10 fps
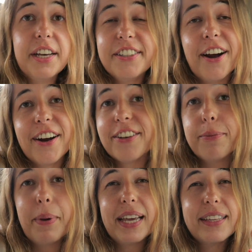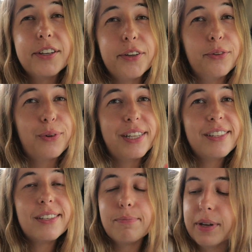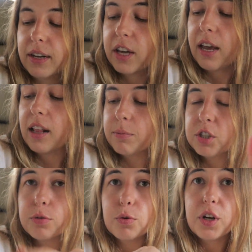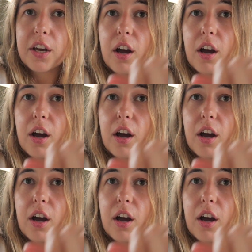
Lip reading: it's hard to pick the good ones. But okay, let me show you what I